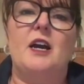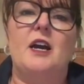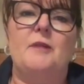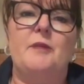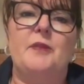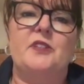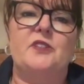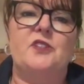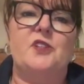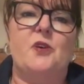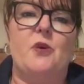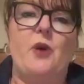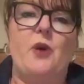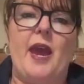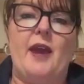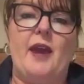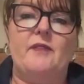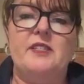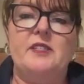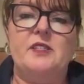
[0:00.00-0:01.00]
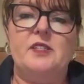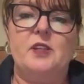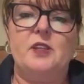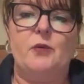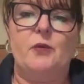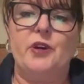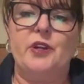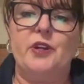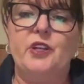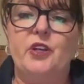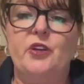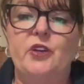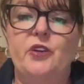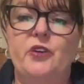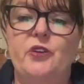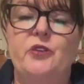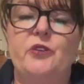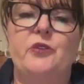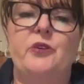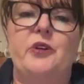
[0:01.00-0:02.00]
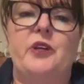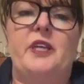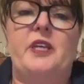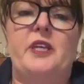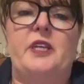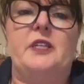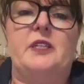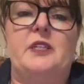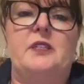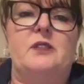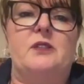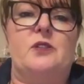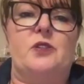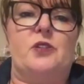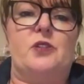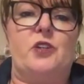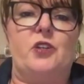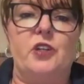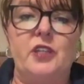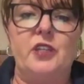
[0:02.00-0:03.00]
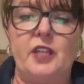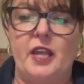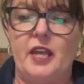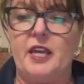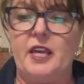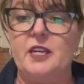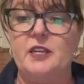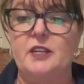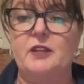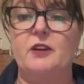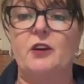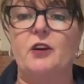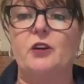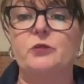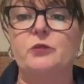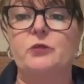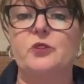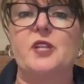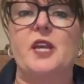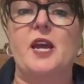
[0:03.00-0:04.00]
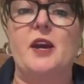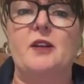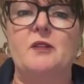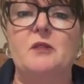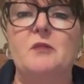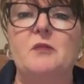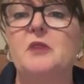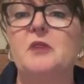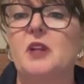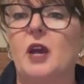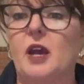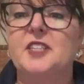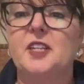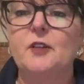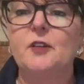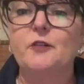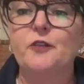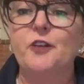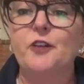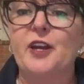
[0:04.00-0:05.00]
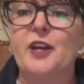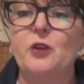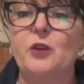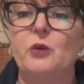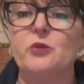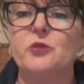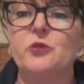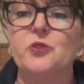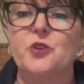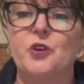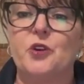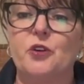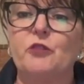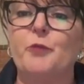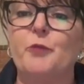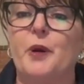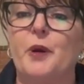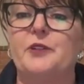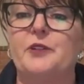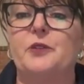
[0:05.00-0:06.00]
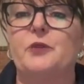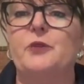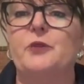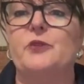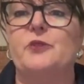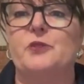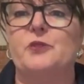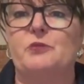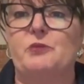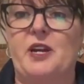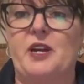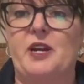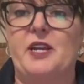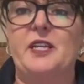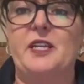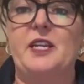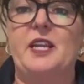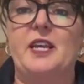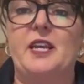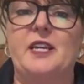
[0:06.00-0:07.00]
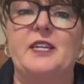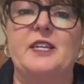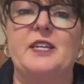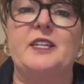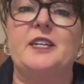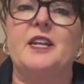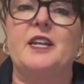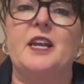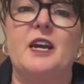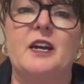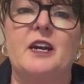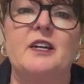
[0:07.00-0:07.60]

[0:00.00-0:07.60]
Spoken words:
And so having someone who is good in ultrasound, identifying those nerve bundles, right? And